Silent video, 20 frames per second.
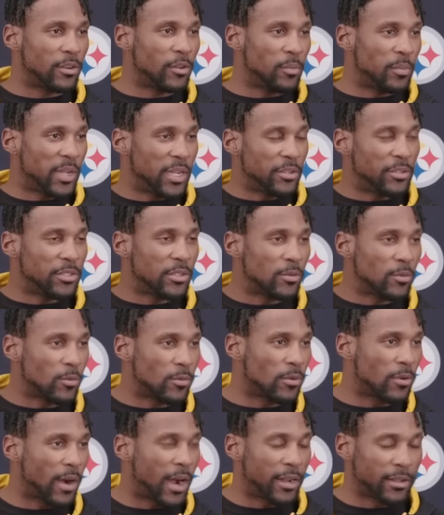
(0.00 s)
You know, Ben used to
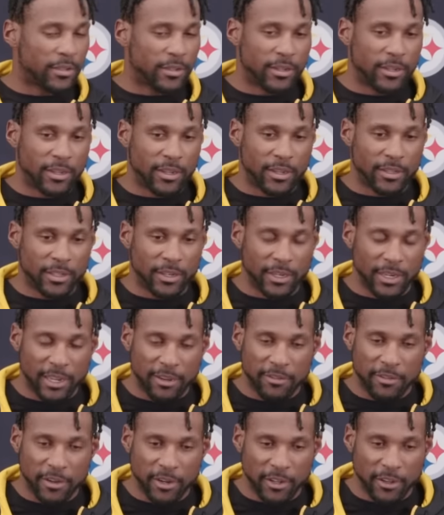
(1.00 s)
rock the, uh, the
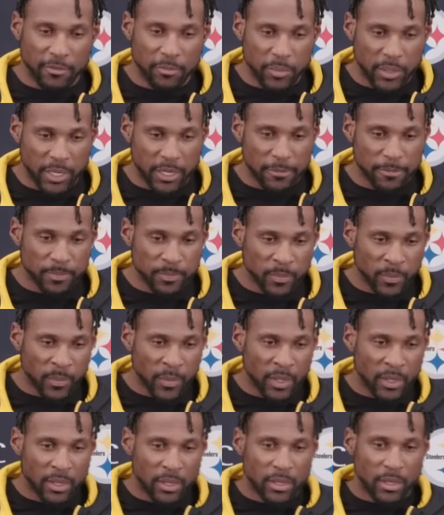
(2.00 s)
left glove, but
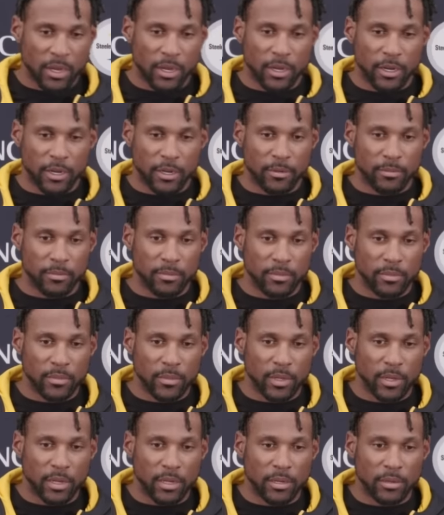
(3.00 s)
um,
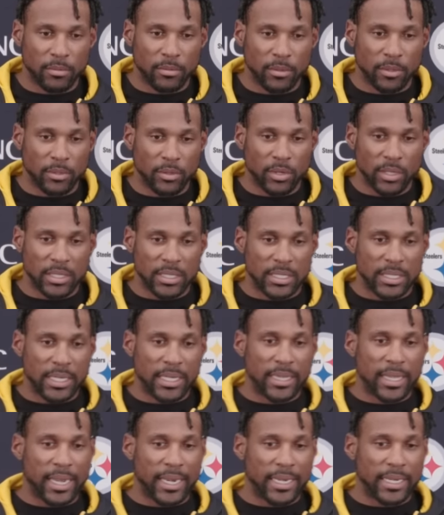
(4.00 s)
Um, you can
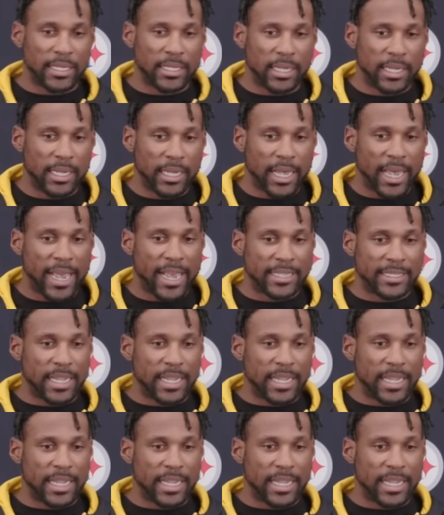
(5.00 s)
see that he he